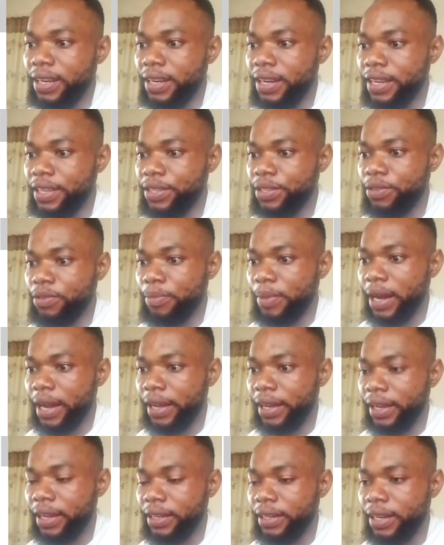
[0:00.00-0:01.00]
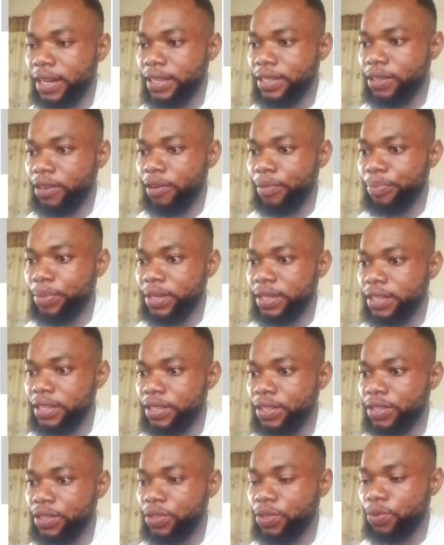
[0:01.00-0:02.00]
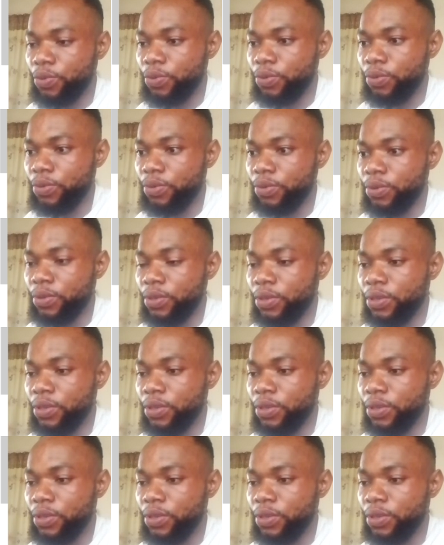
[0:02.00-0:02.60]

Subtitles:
Let's copy these two.